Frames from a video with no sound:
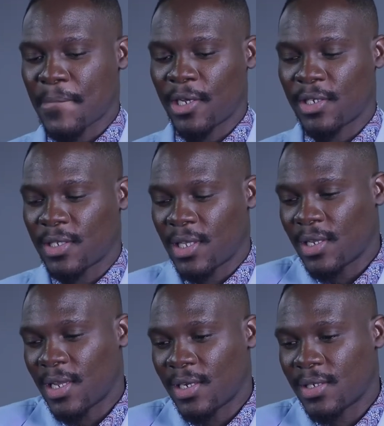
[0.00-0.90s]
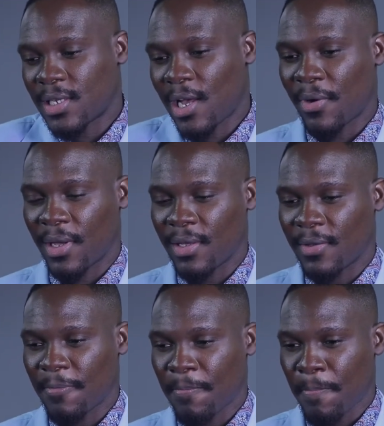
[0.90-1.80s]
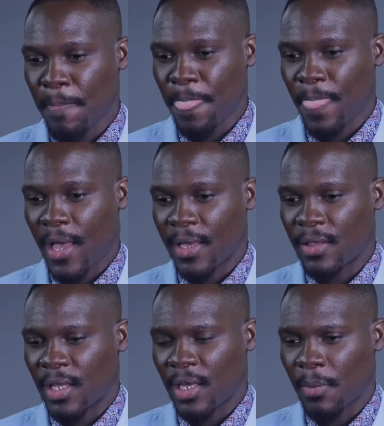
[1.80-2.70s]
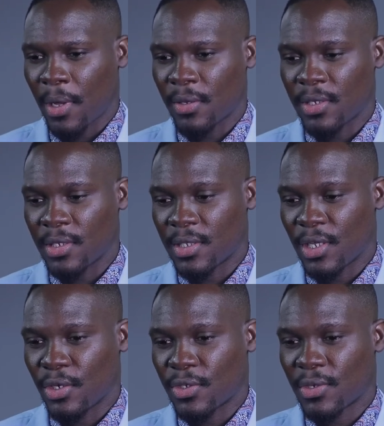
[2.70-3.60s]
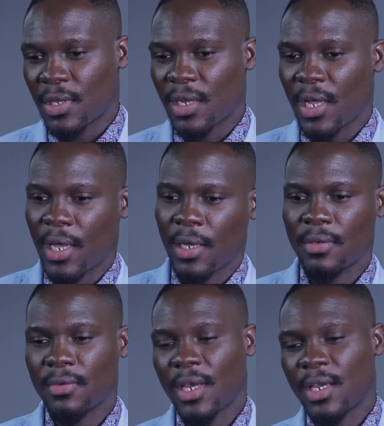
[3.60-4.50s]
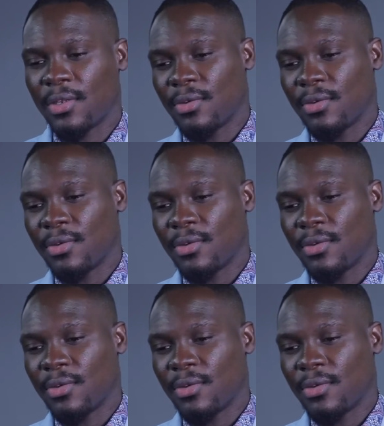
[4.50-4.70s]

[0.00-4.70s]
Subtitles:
I just think that is how I think about these things, so that I